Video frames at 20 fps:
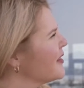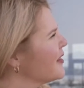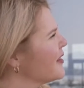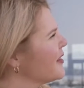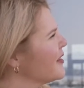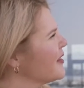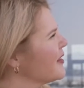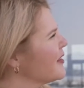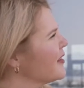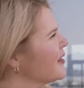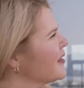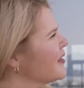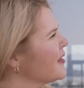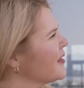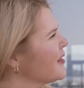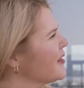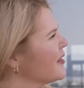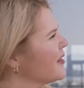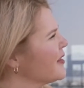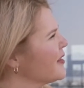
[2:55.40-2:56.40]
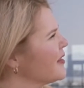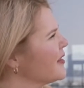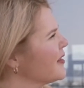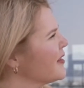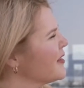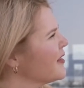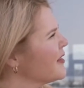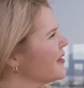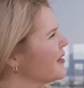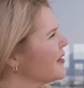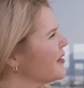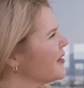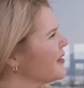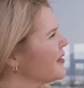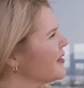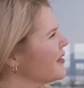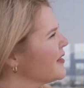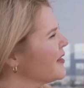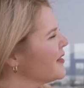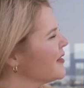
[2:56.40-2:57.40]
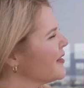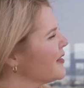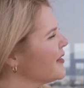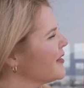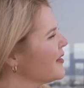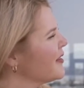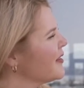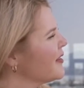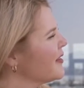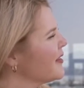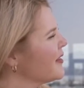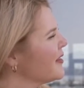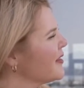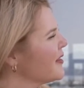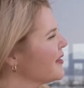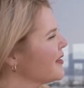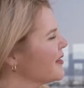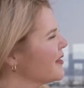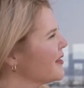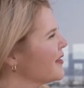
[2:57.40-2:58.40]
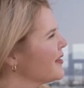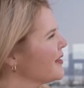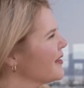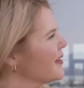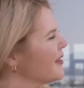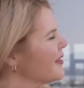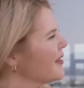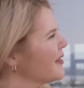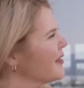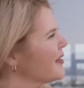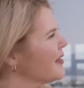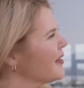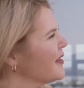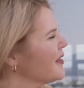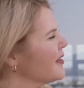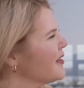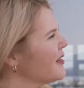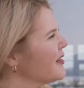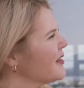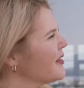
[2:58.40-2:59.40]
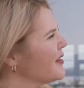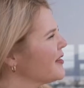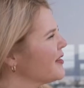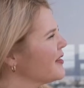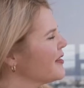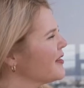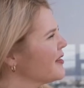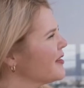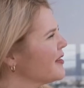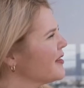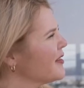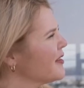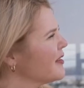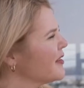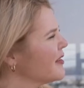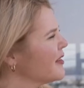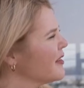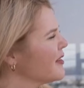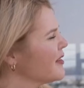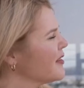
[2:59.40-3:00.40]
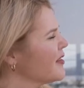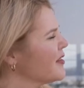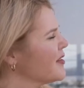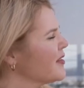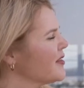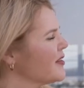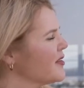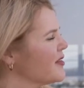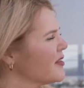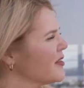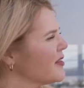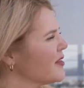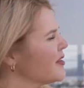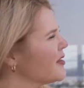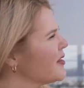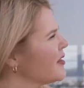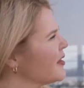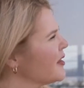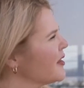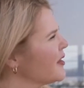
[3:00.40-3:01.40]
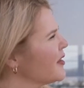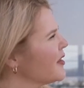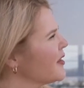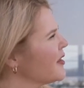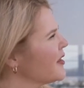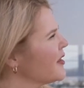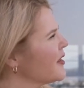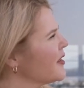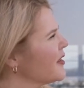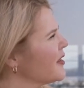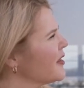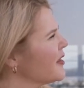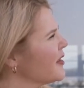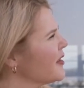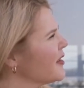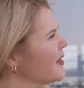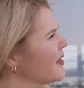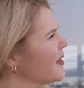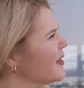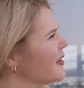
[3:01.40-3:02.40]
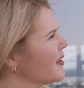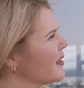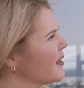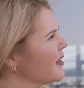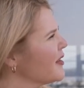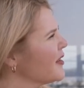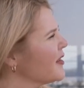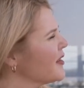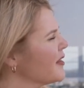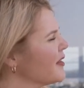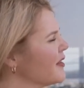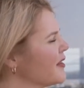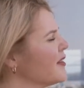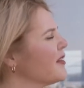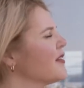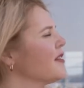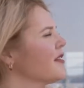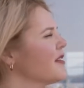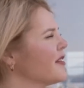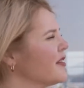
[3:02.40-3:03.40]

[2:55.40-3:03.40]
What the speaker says: No words are spoken by the person on screen.